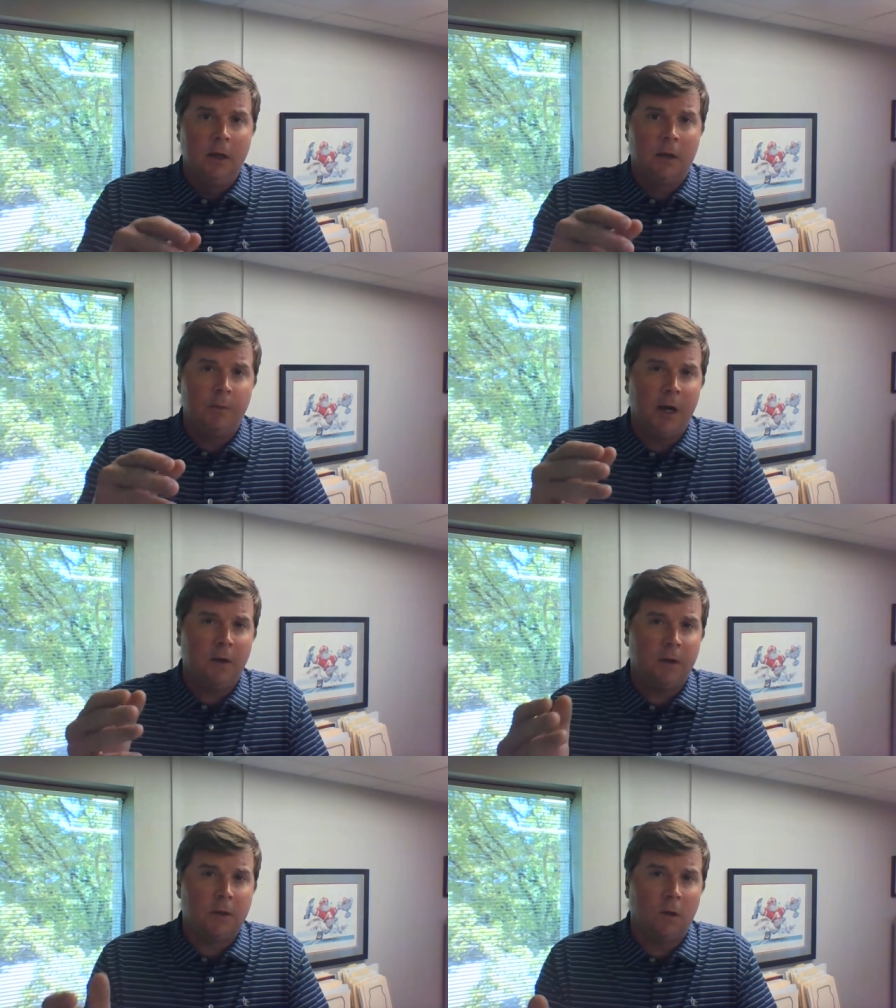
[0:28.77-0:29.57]

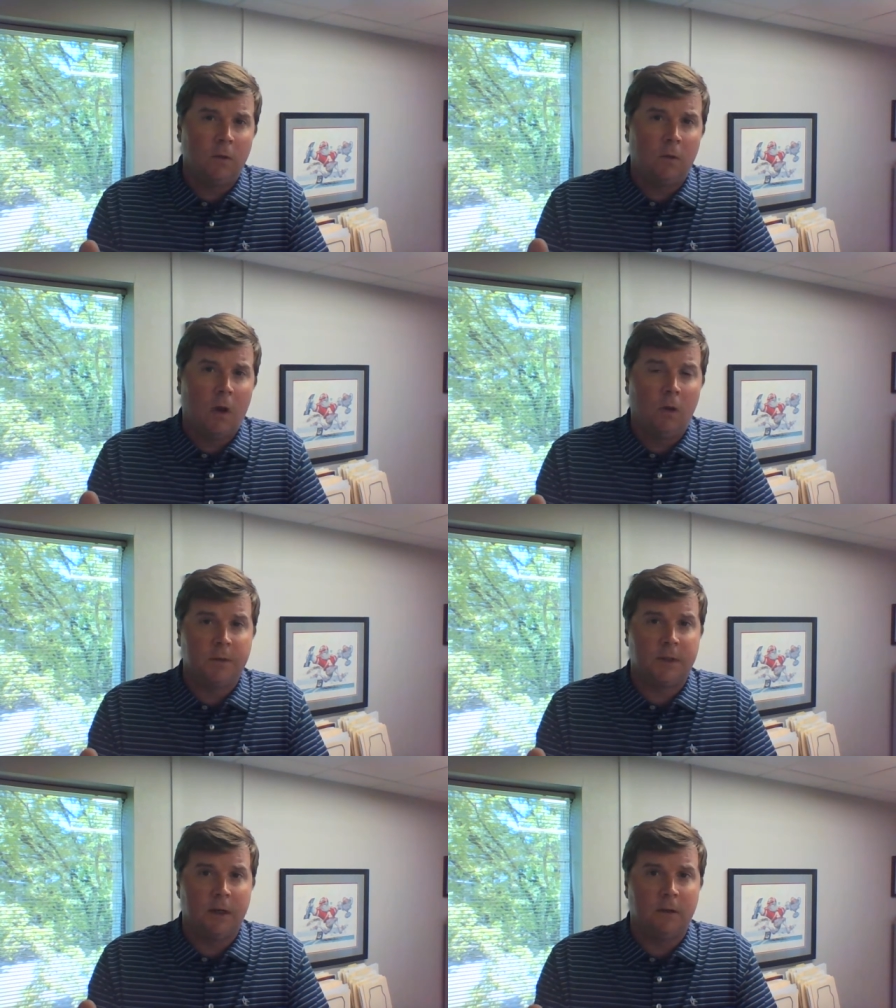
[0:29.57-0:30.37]
compare the total home
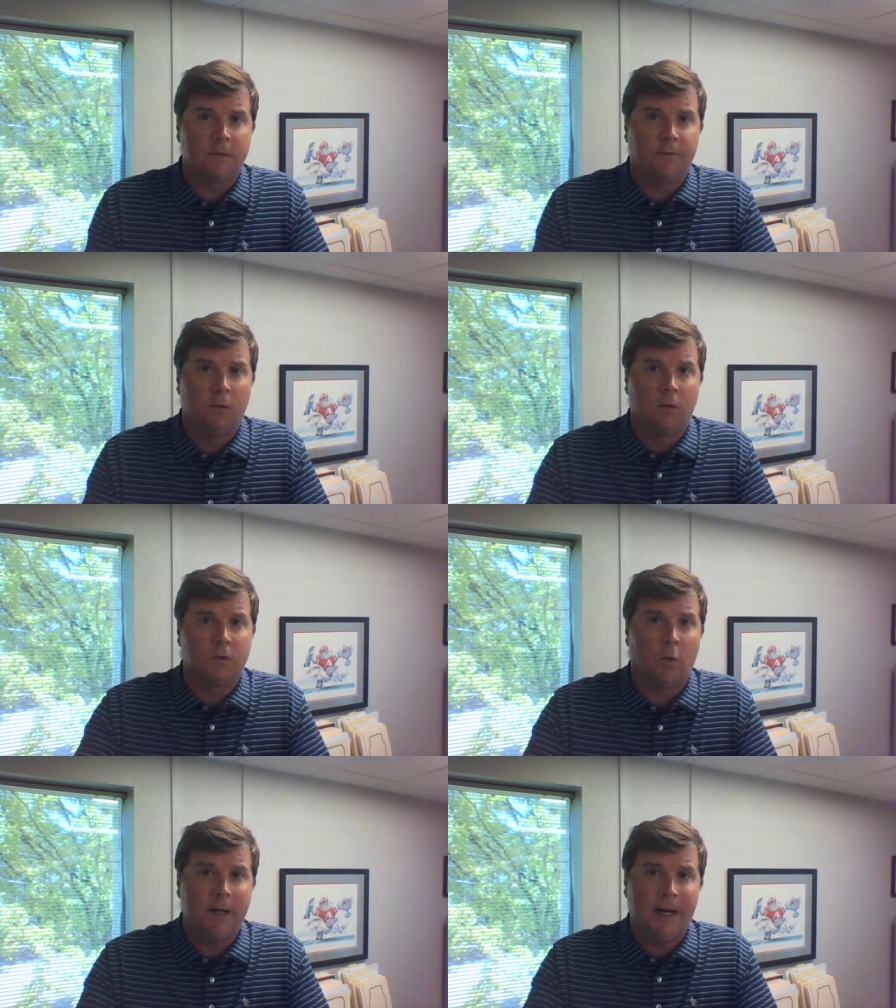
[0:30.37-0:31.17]
sales for
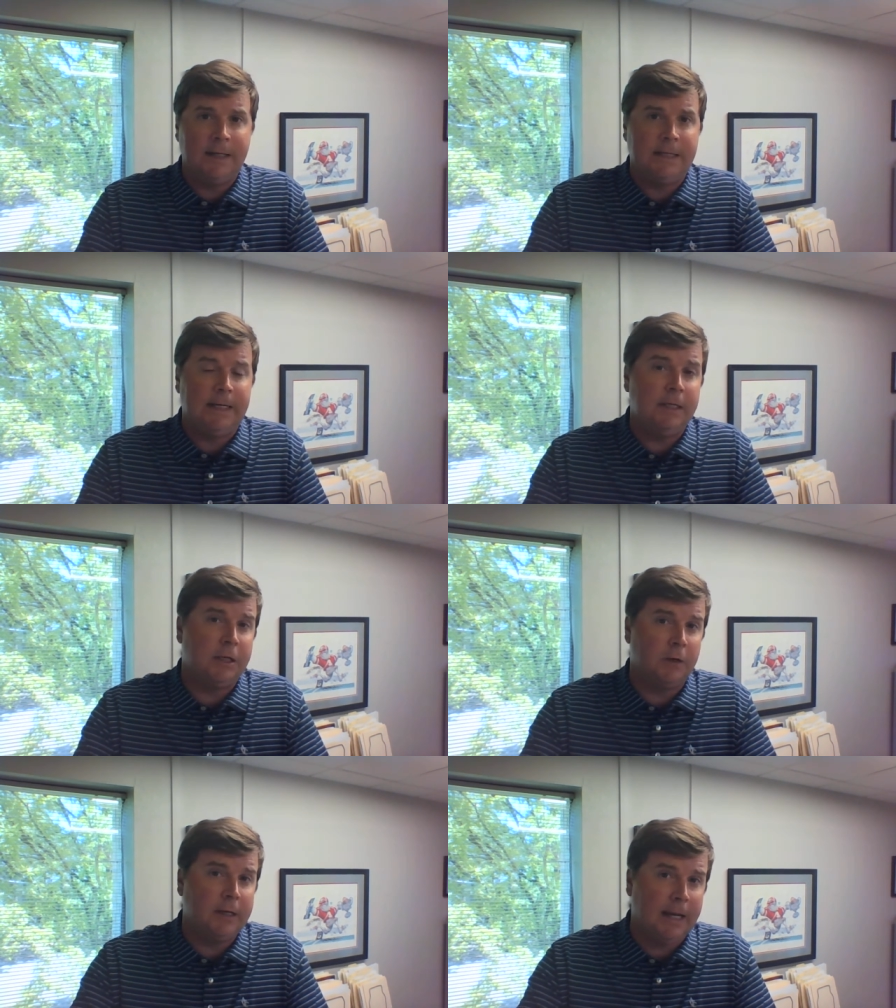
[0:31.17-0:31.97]
2019
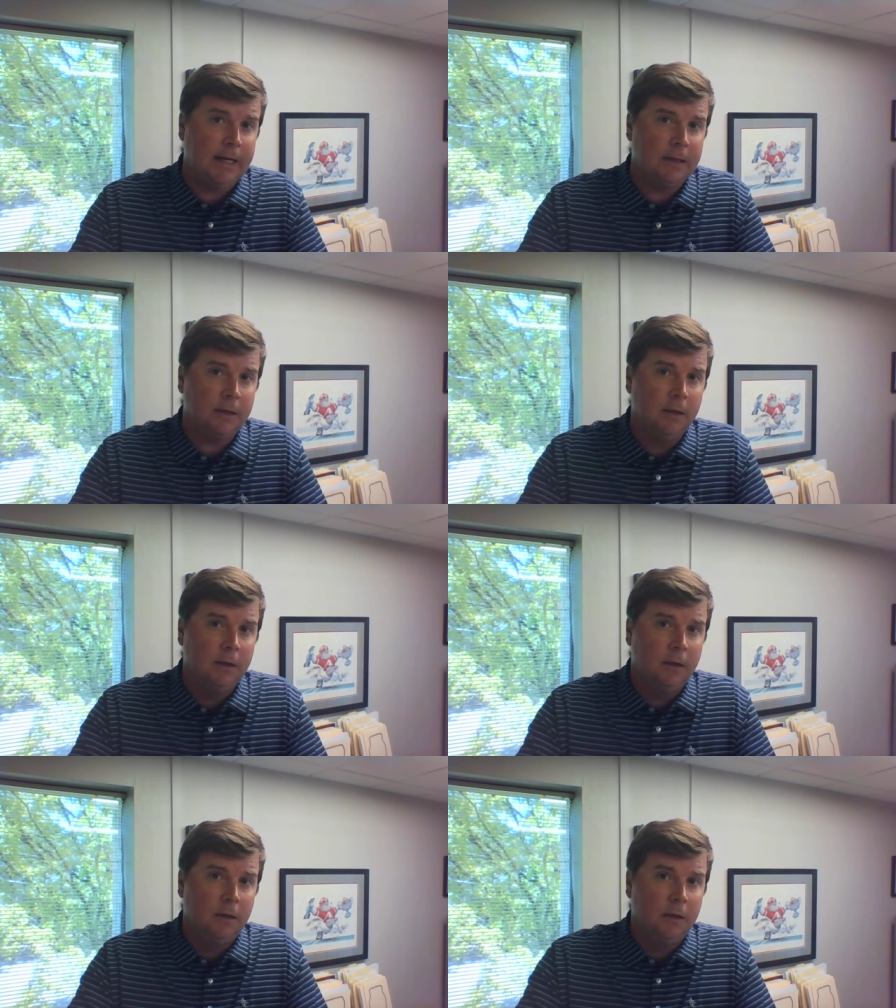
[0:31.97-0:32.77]
year to date
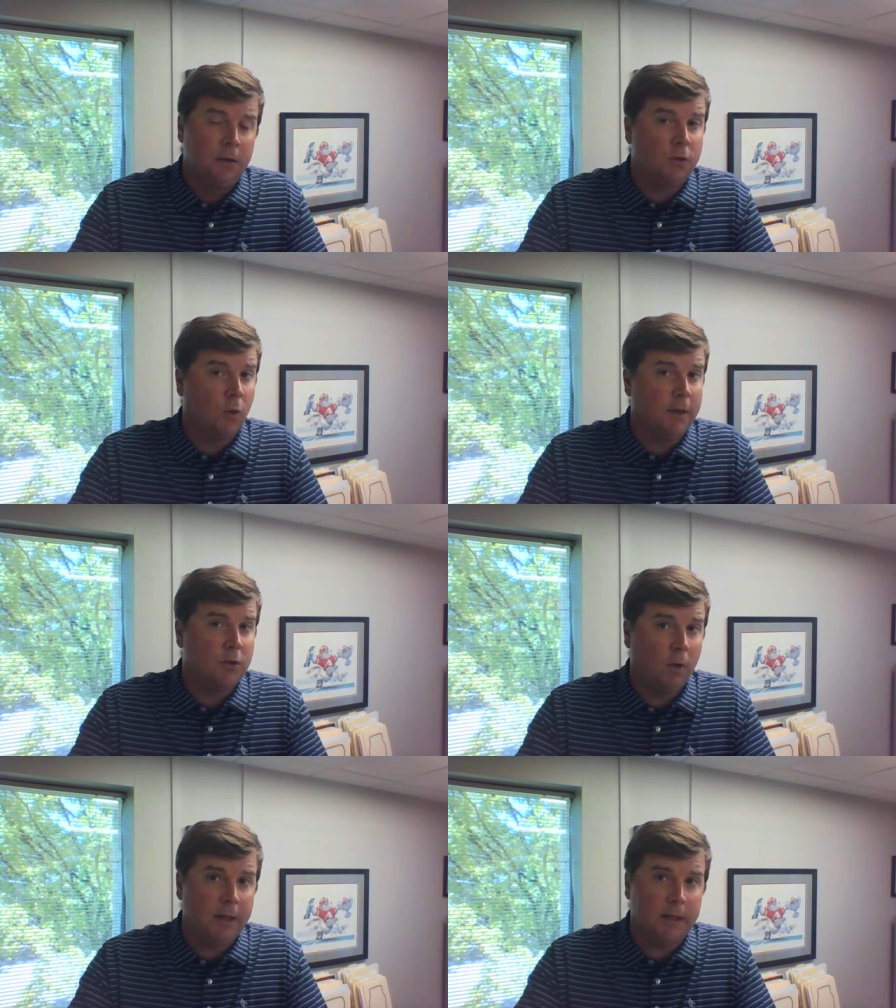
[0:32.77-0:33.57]
to
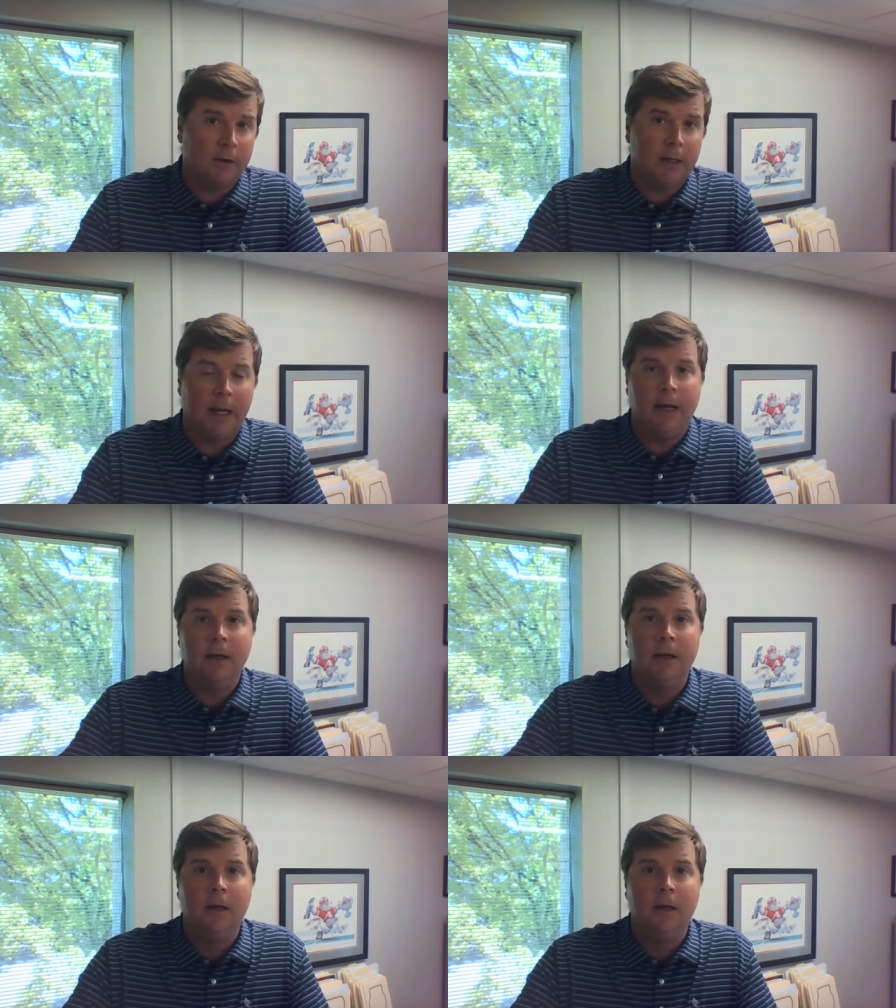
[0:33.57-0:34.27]
2020 year to date.